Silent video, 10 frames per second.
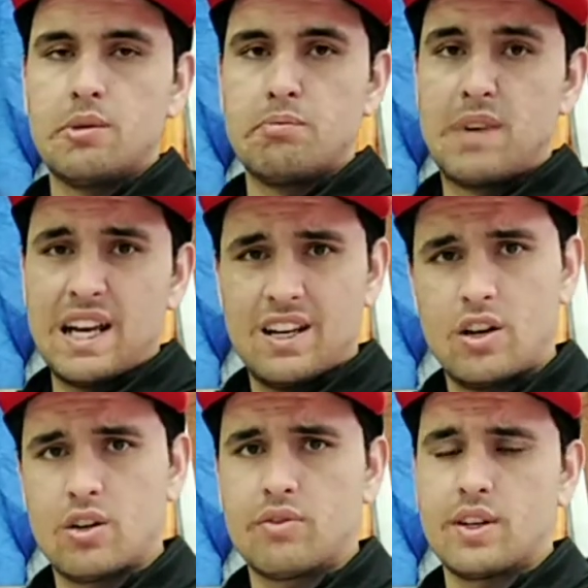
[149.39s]
My
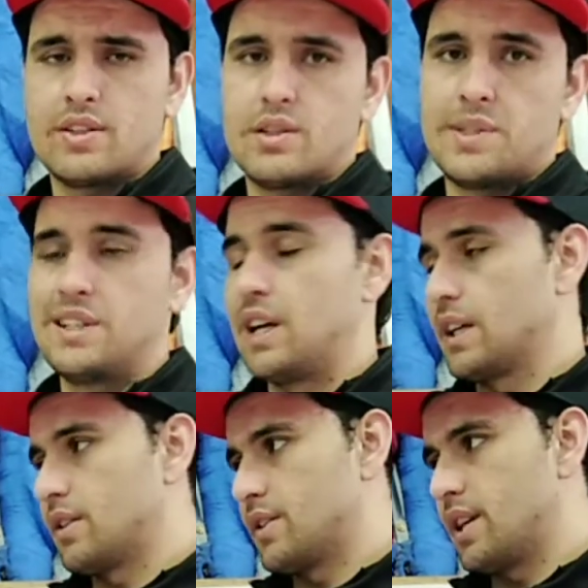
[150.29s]
lot of customers like
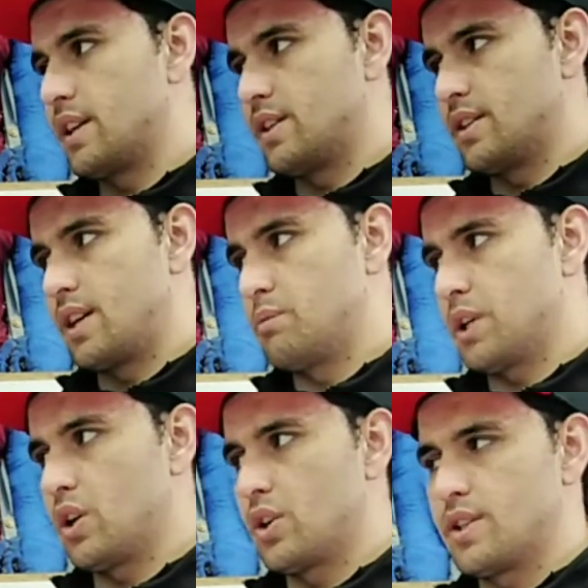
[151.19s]
the side design
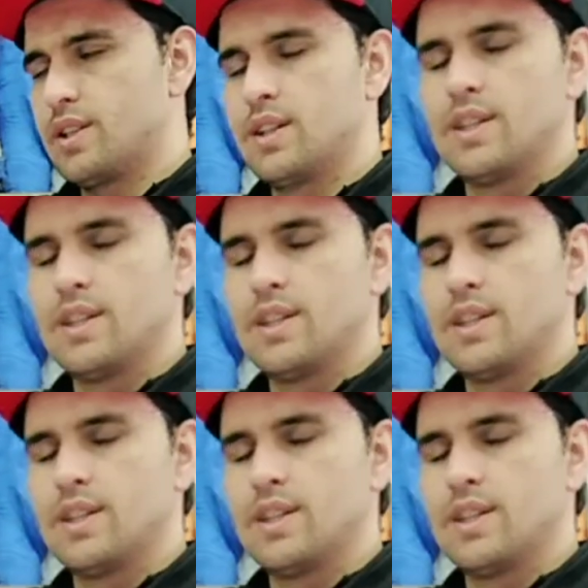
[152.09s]
because